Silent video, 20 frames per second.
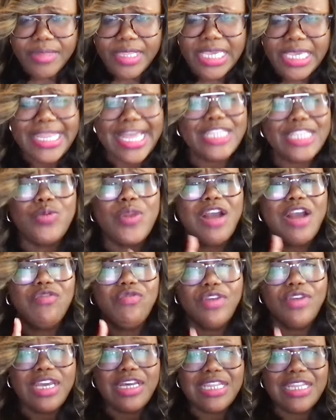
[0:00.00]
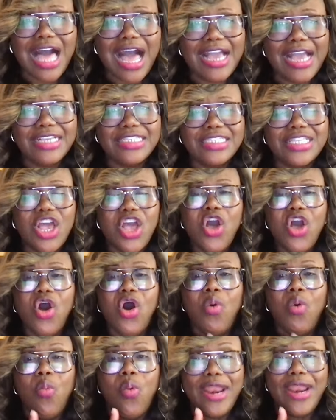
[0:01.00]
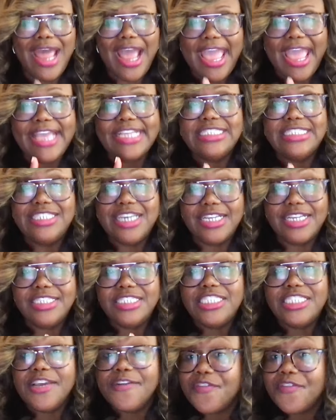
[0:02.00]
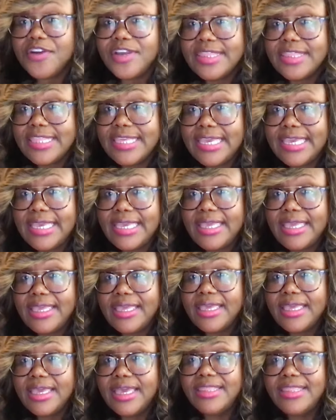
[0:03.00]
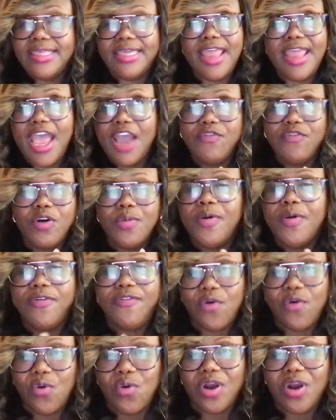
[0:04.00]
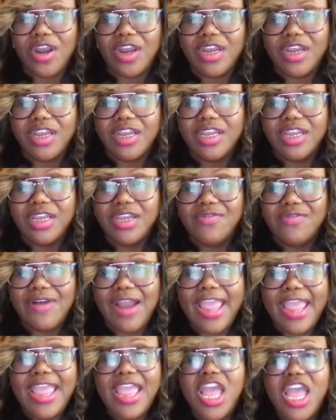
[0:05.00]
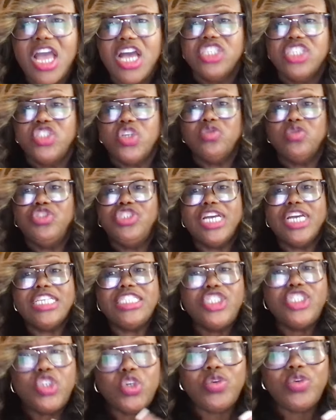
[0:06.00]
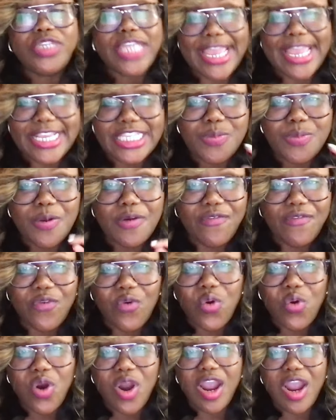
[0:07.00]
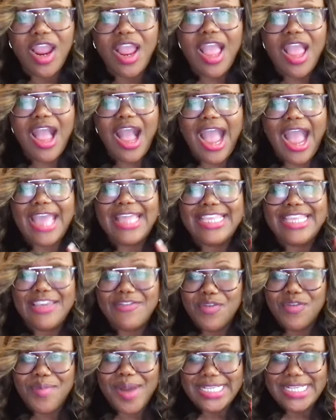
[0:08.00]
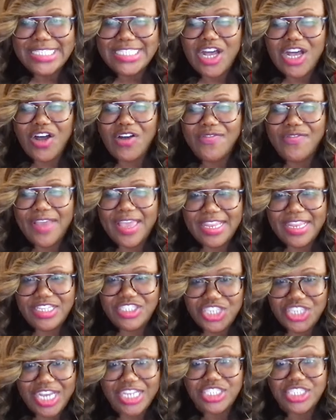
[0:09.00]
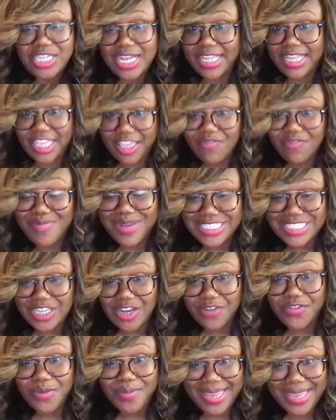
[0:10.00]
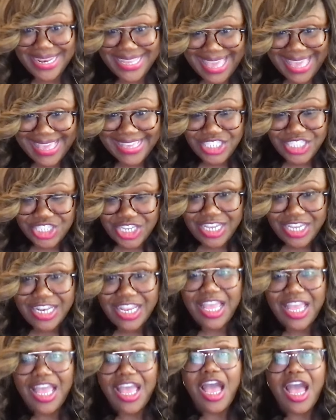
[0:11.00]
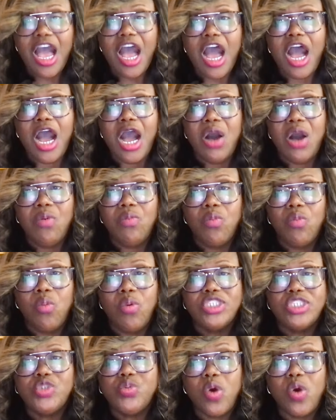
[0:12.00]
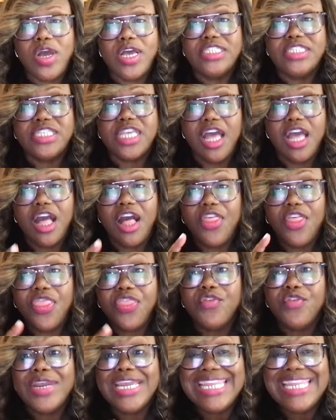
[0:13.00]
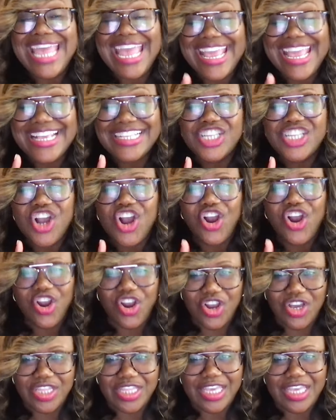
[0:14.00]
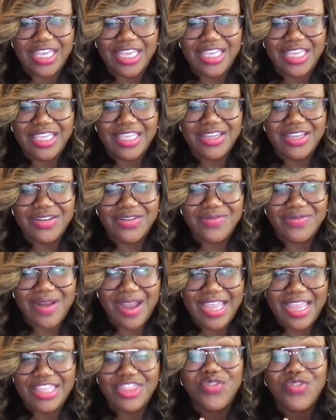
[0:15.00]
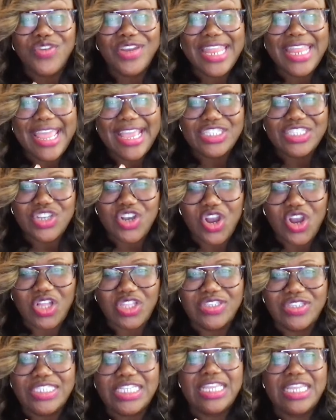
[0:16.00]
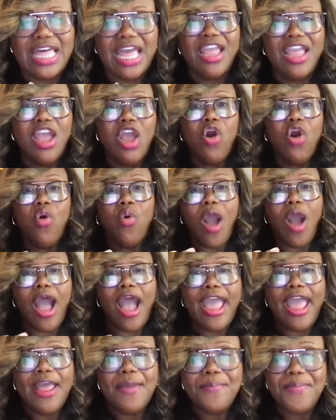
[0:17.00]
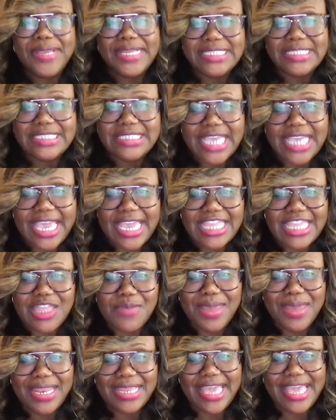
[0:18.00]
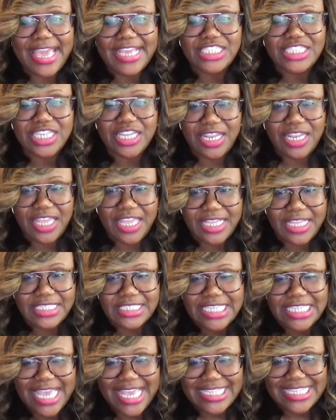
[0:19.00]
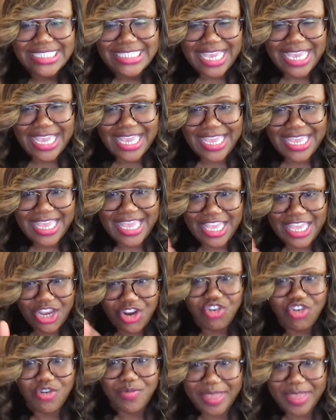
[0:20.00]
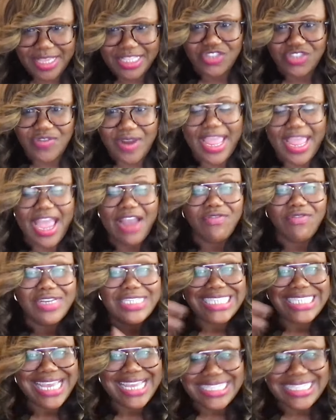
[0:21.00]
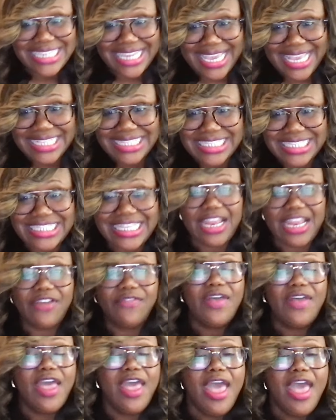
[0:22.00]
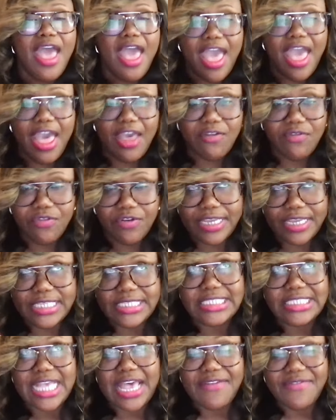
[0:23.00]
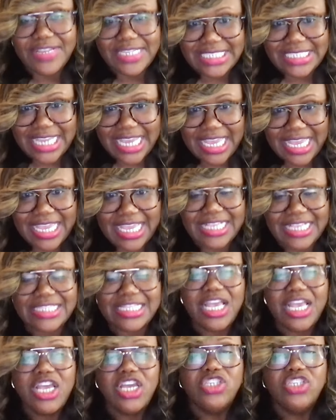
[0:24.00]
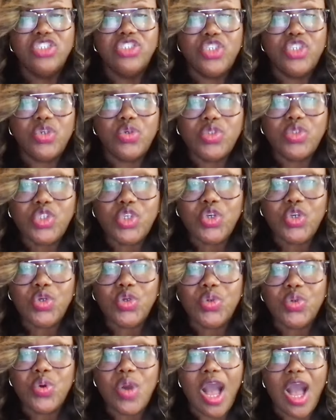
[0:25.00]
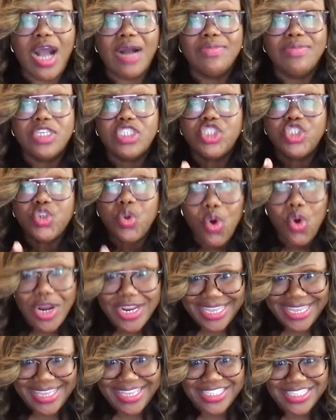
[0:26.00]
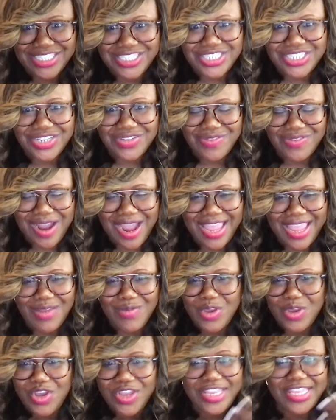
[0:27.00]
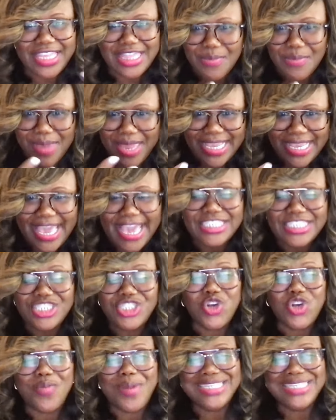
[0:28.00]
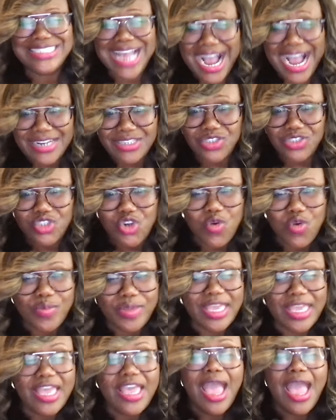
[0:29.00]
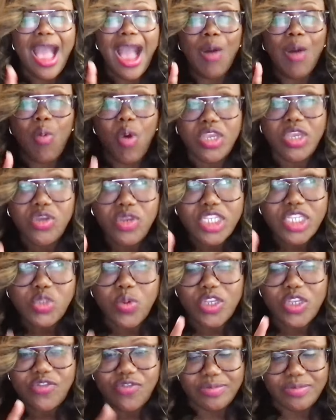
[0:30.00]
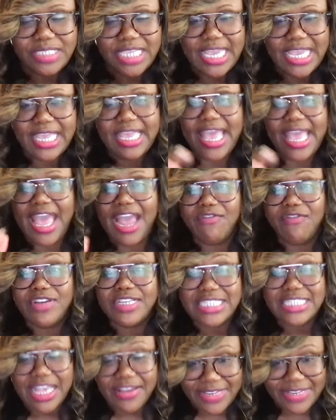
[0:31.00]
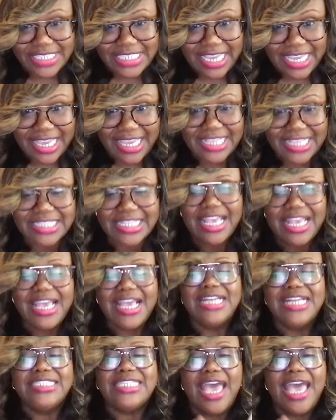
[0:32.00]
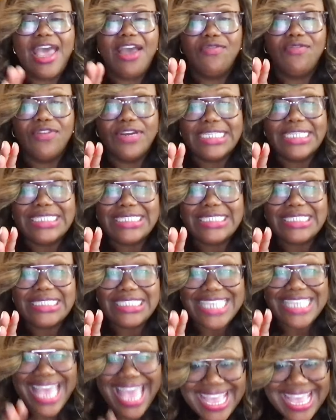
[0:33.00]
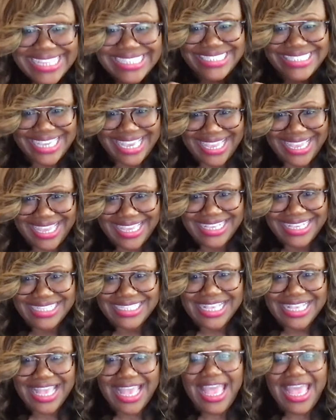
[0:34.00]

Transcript: And that's when I realized what I had done differently than ever before, right? So just two days before, I had given myself an injection. I give myself the medication, um, which was three days early, right? Three days early. You see that I had been taking the medication in ten day increments, right? Every ten days instead of every seven days. Due to um, the shortage, right? We couldn't get the medication. So my doctor told me, I want you to switch from taking it every seven days to every ten days.